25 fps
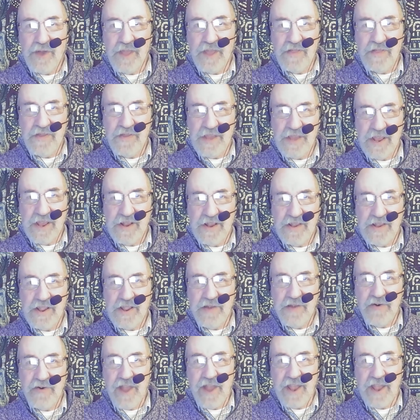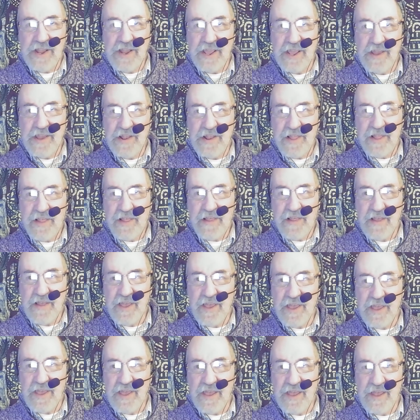the Tyrrhenian
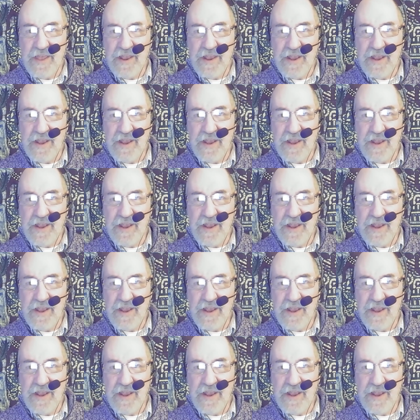Sea in